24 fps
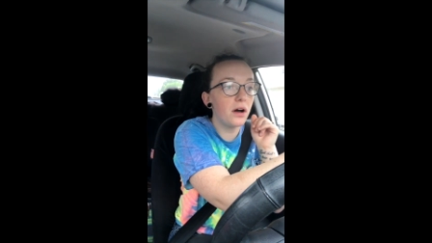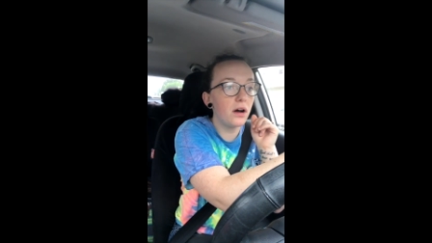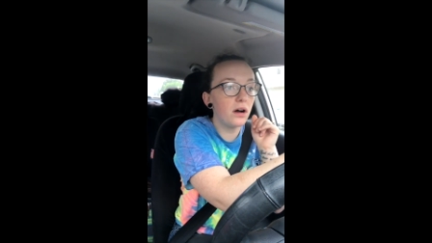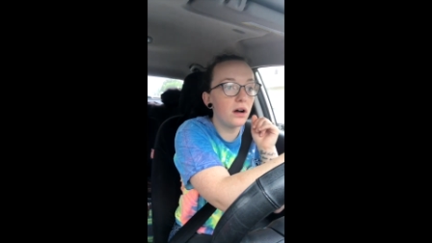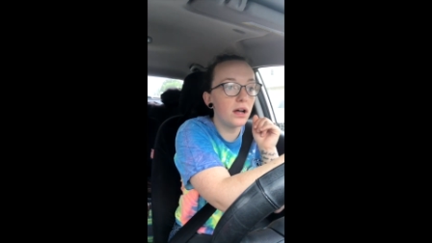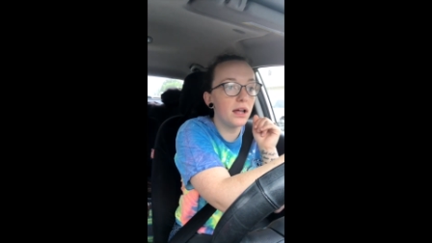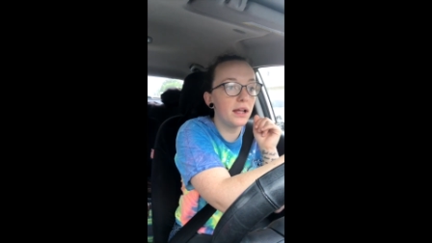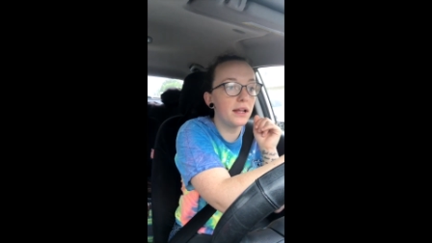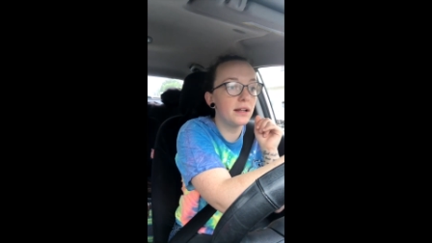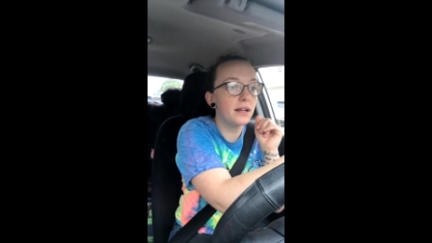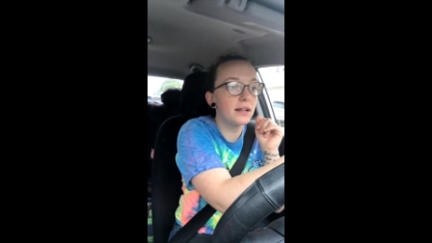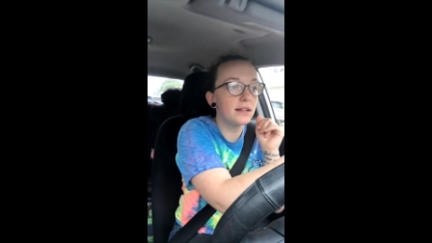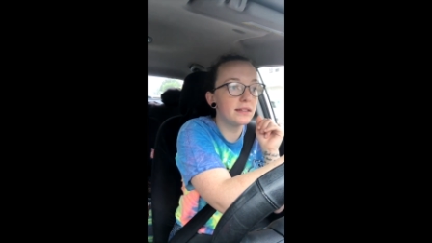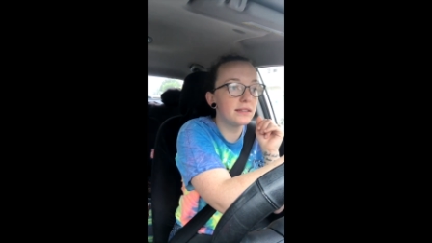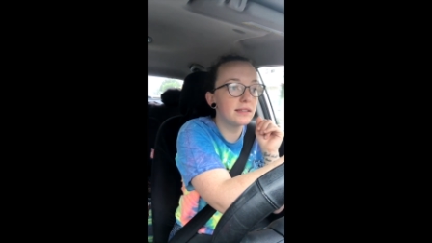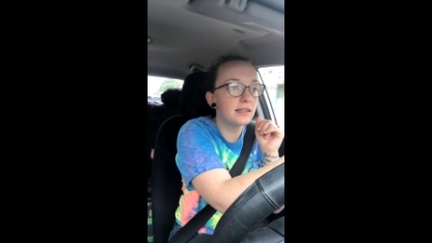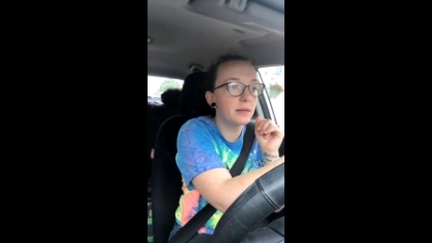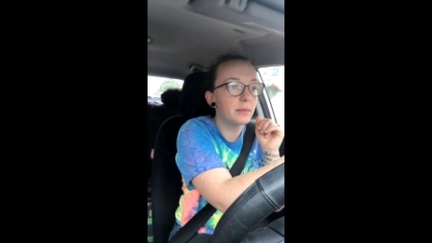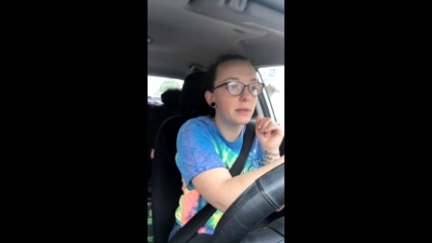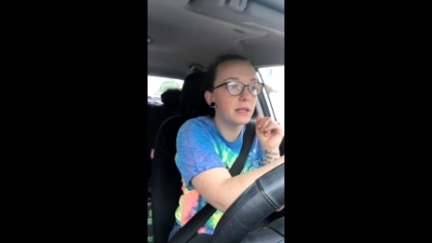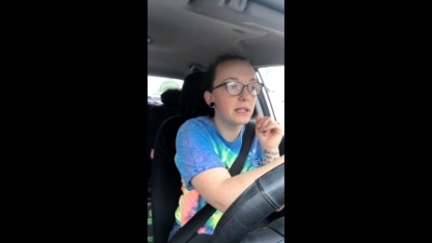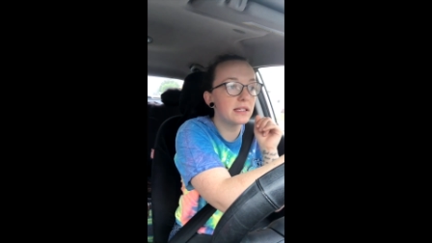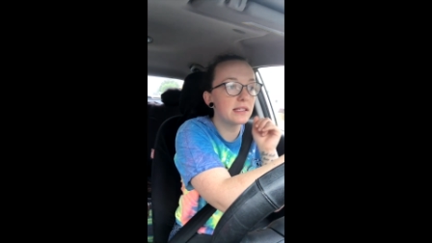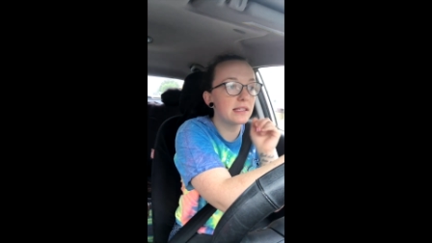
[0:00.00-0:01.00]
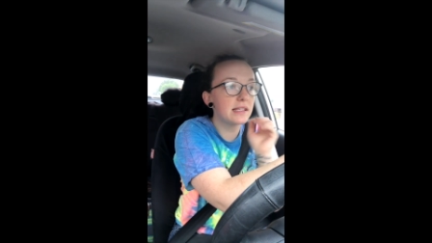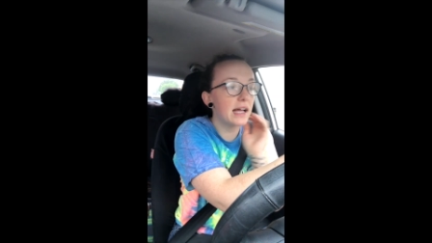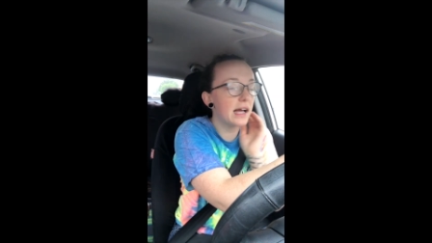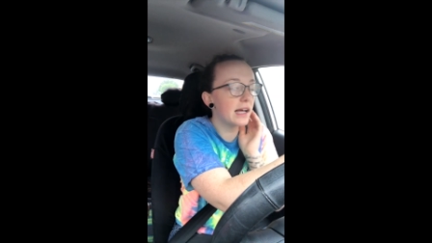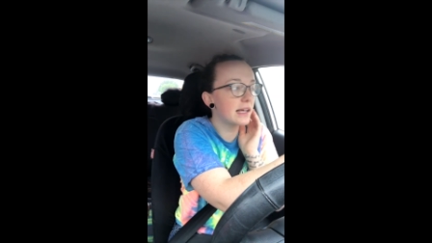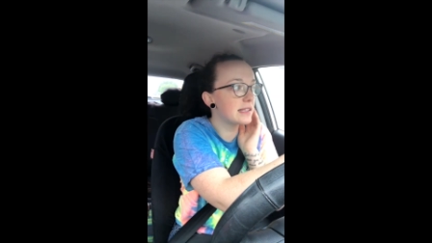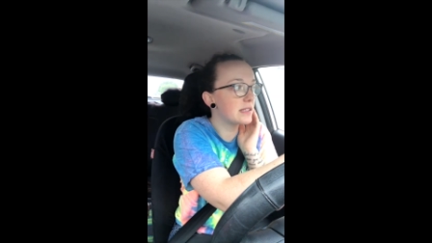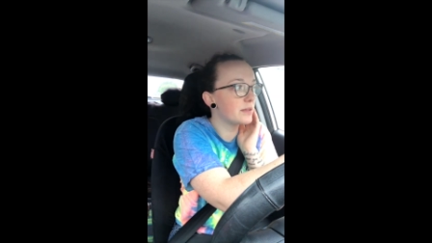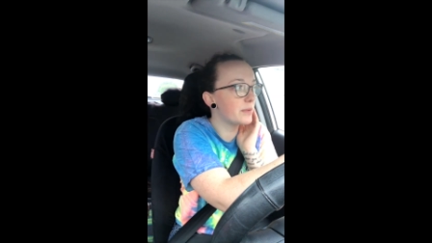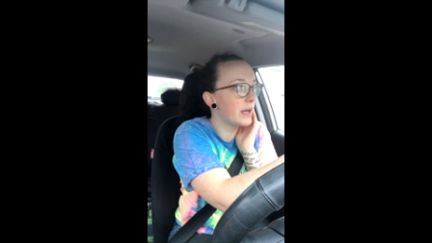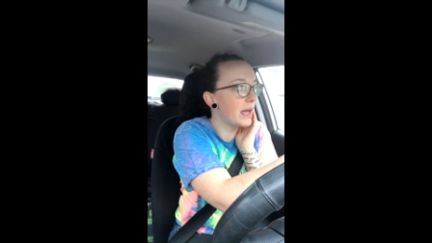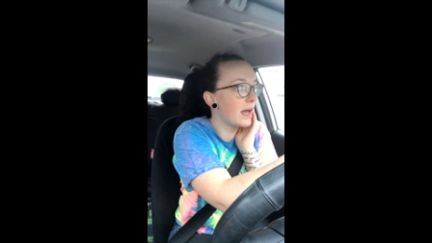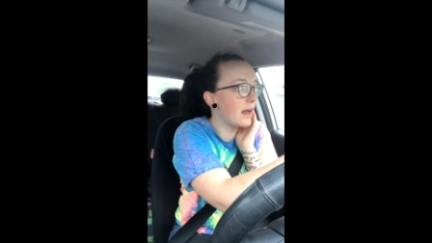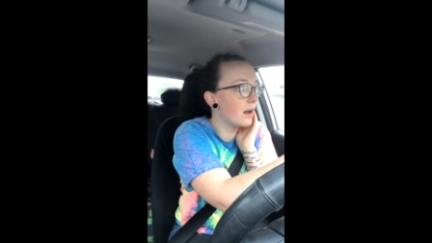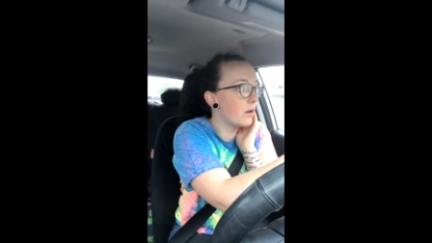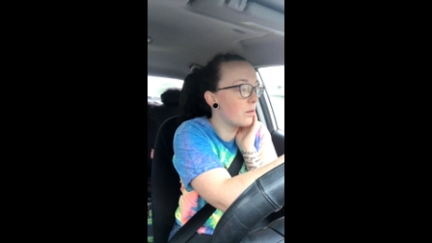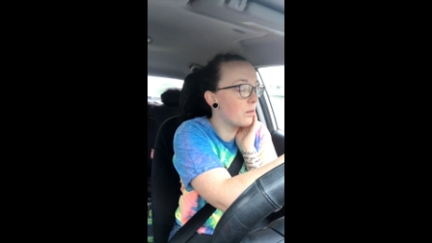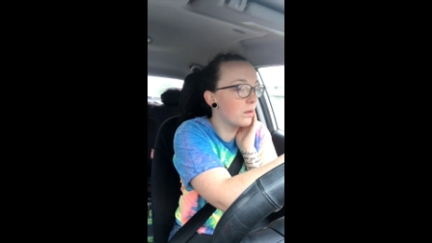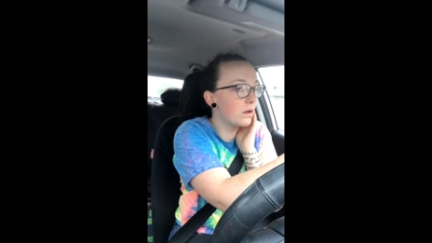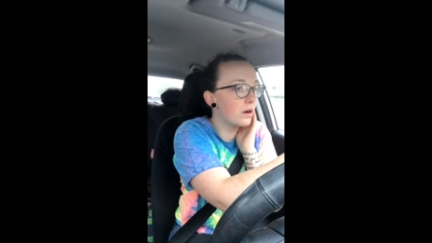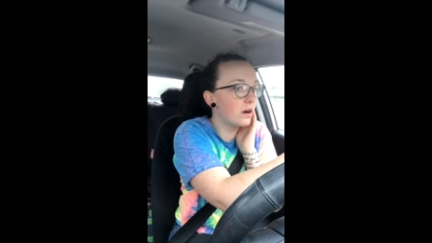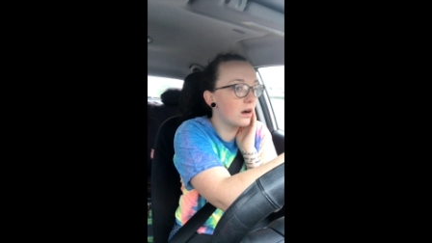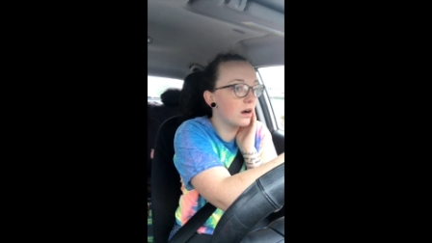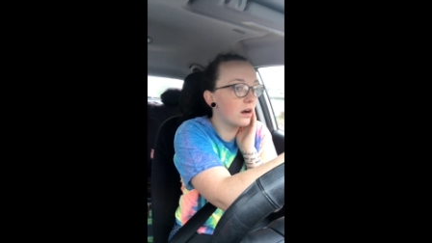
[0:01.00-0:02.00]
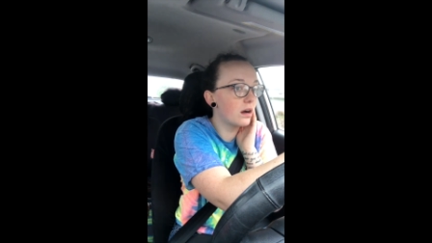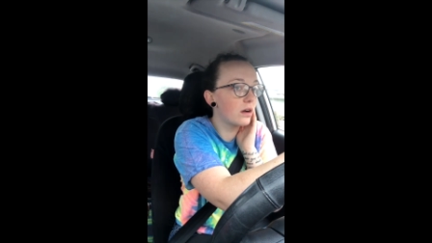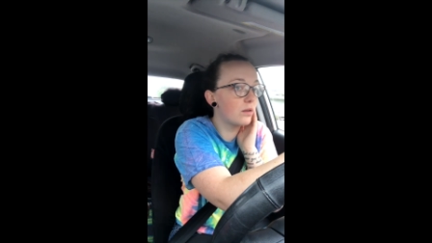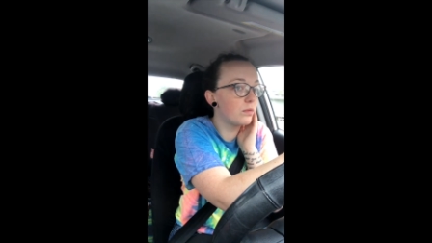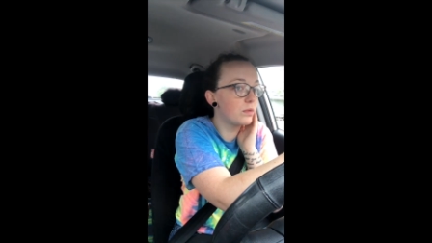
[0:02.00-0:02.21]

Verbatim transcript: on some of the snacks that we had at work,